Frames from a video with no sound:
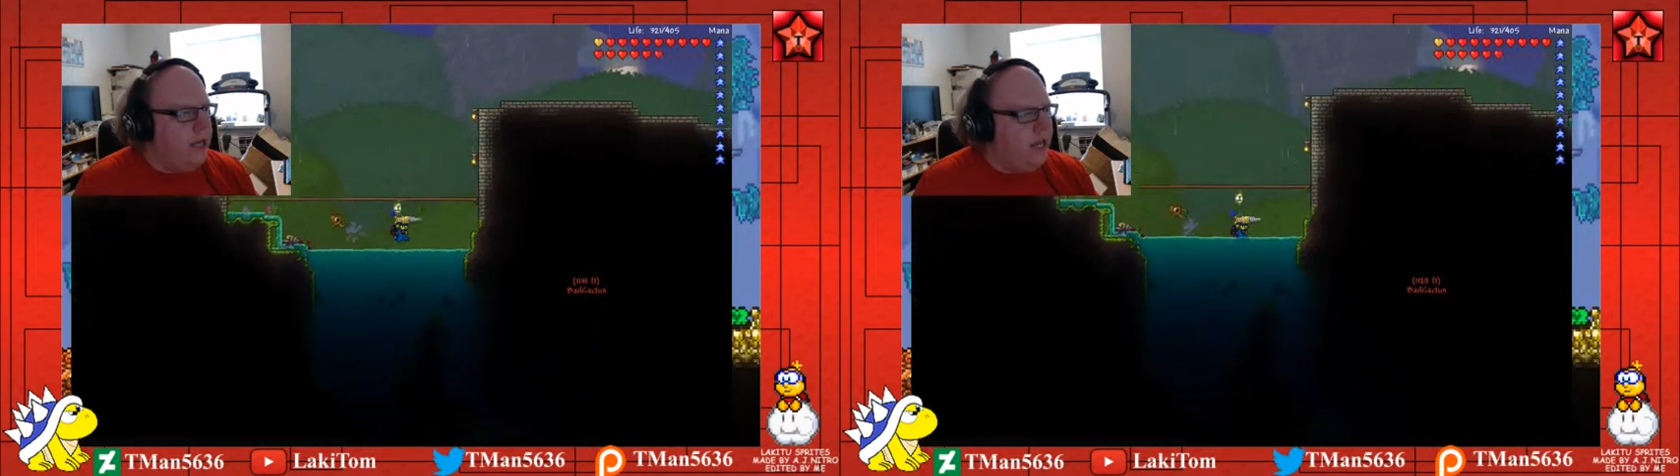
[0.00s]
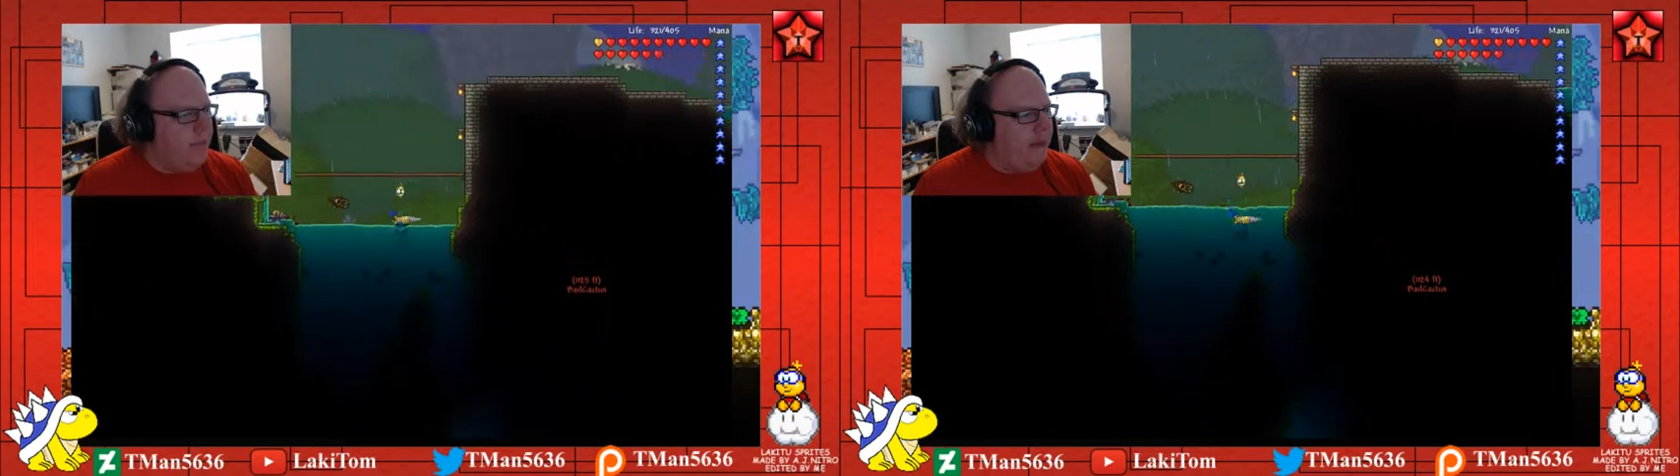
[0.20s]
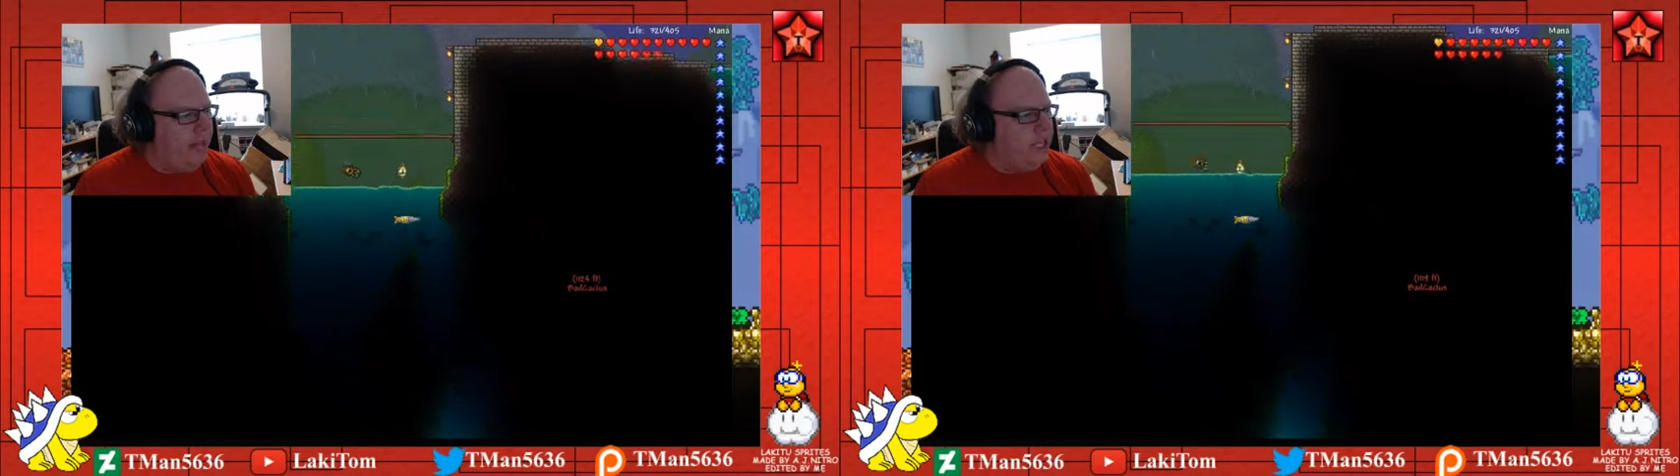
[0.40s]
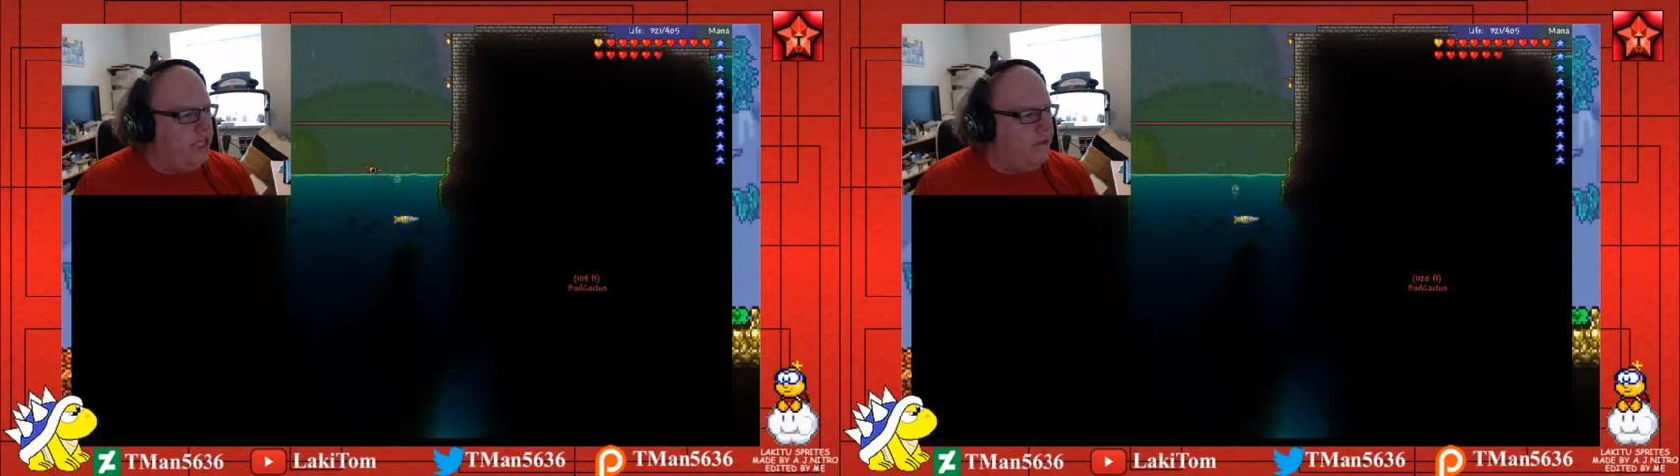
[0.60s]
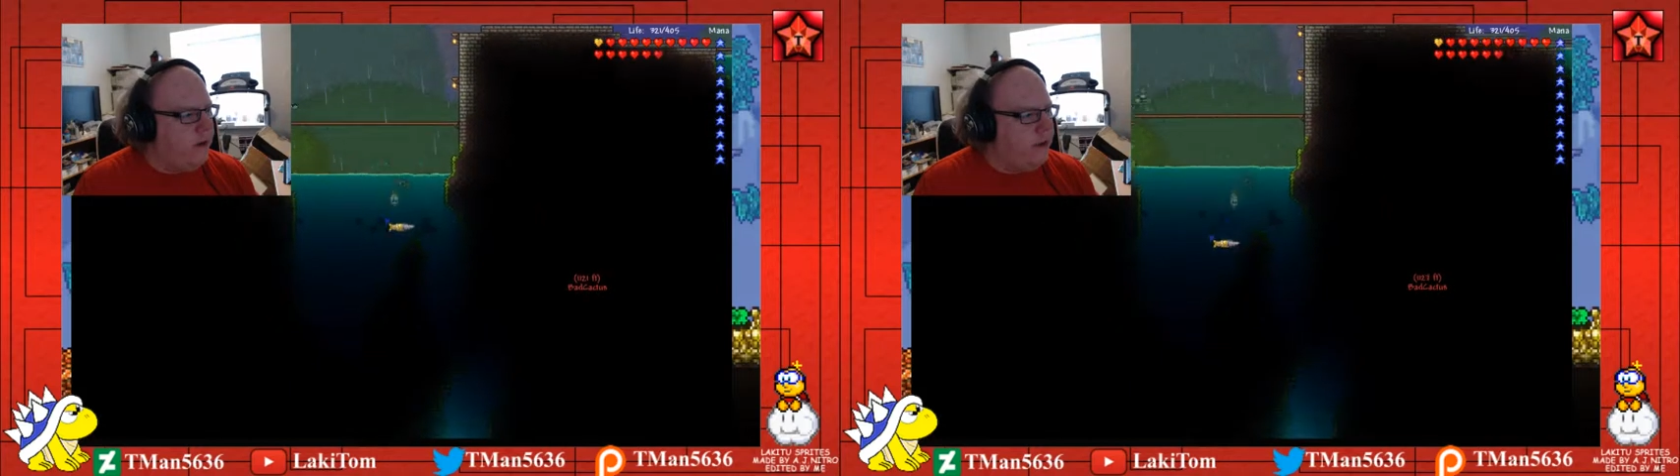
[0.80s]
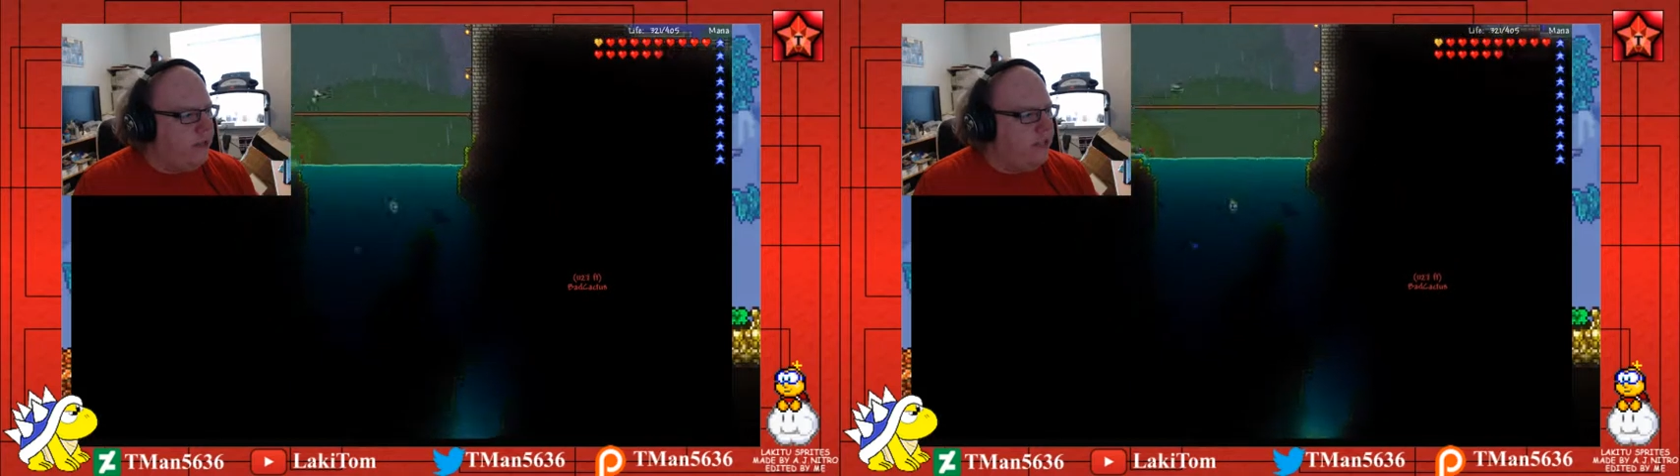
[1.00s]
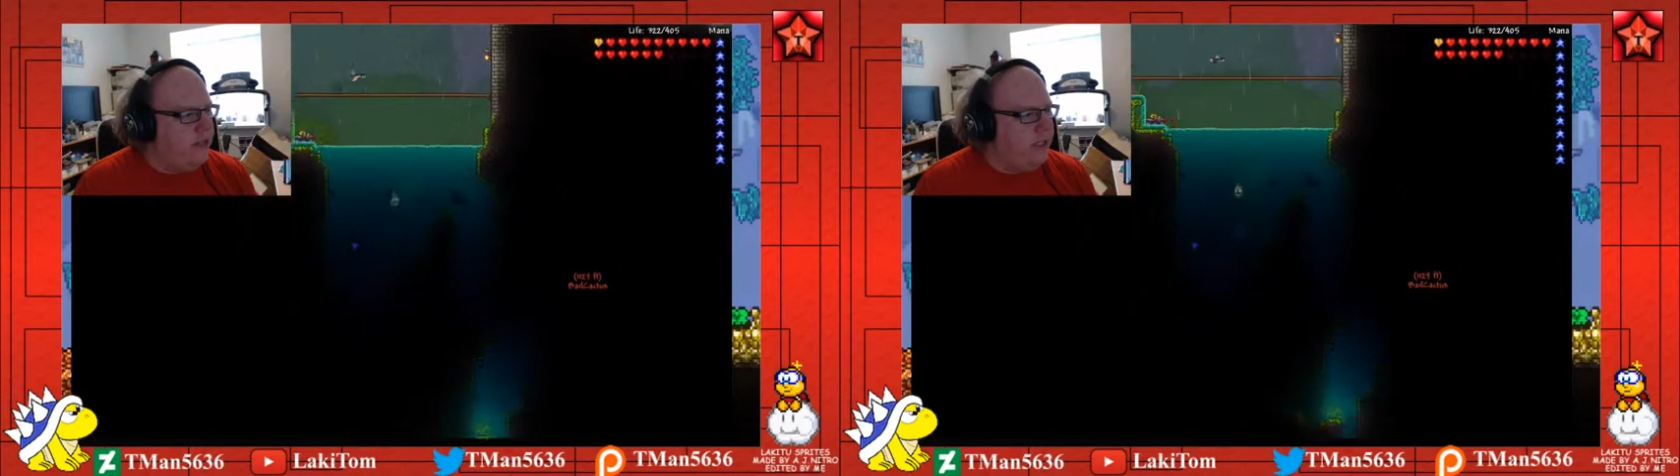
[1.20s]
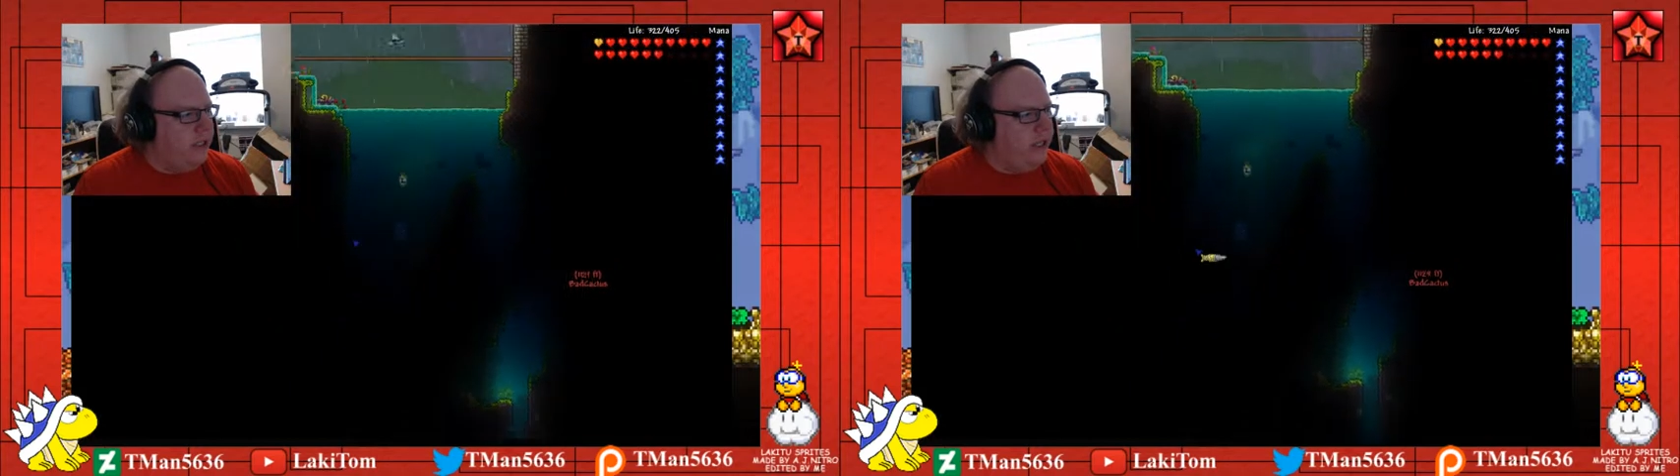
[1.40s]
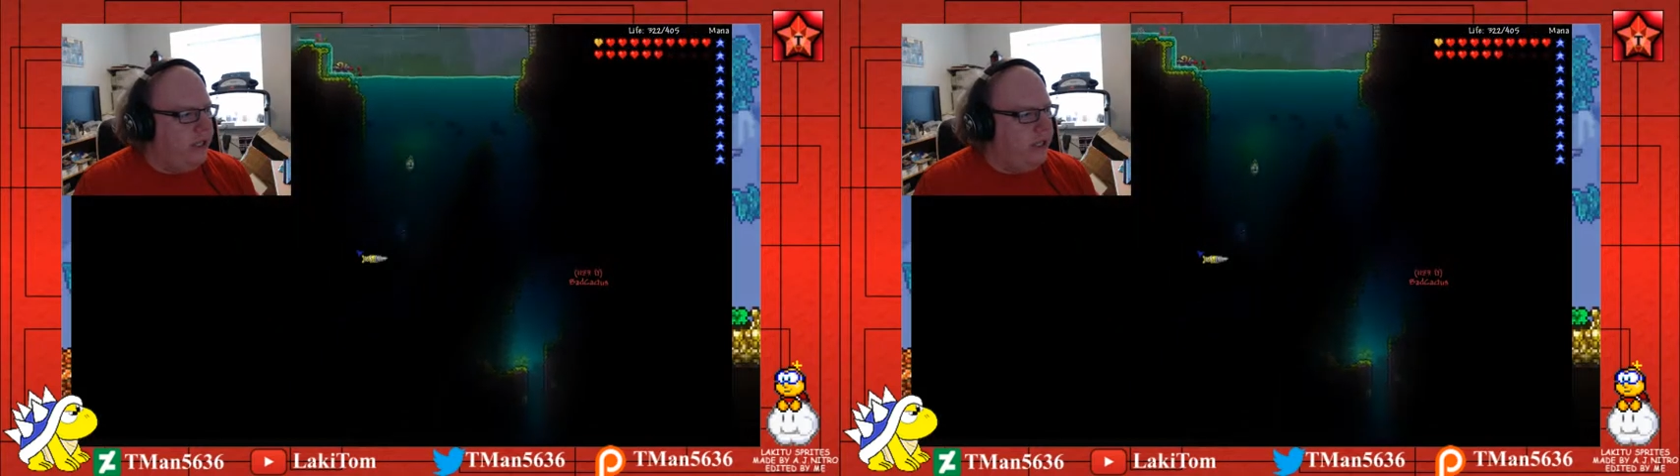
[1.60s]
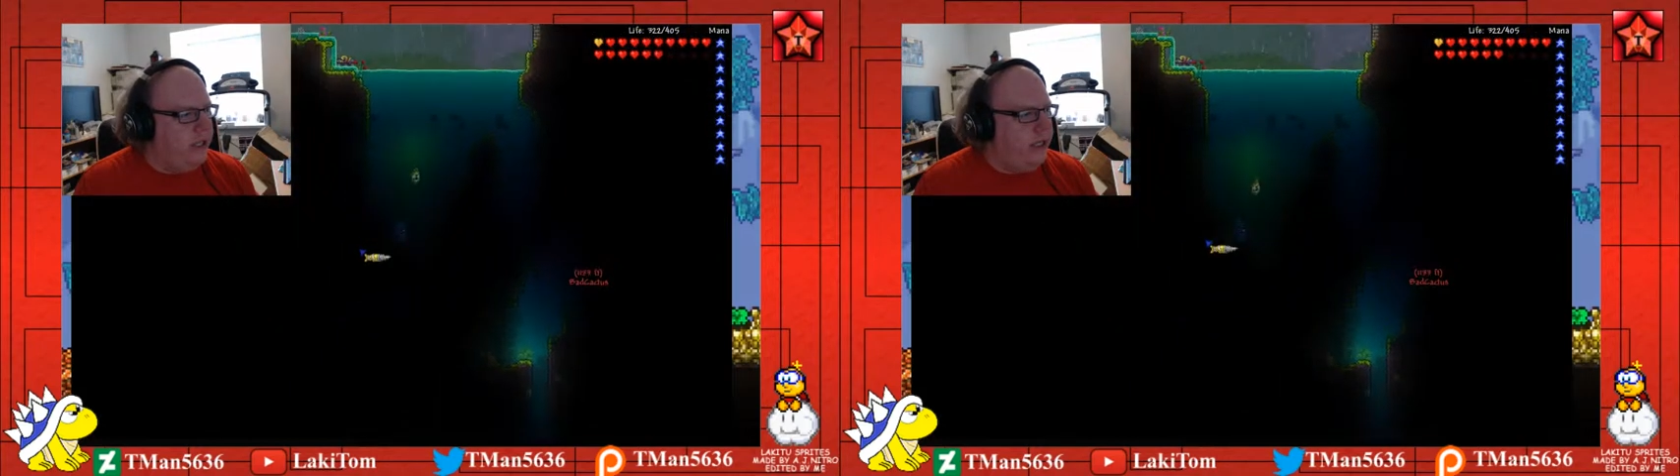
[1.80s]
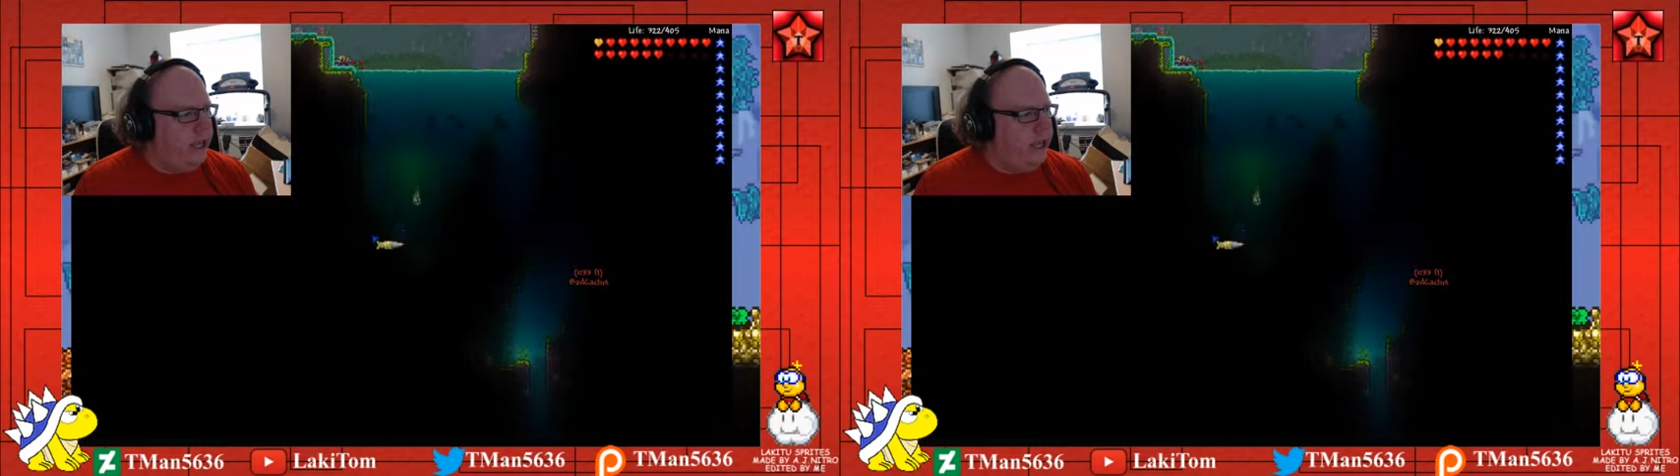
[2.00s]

it plays very similarly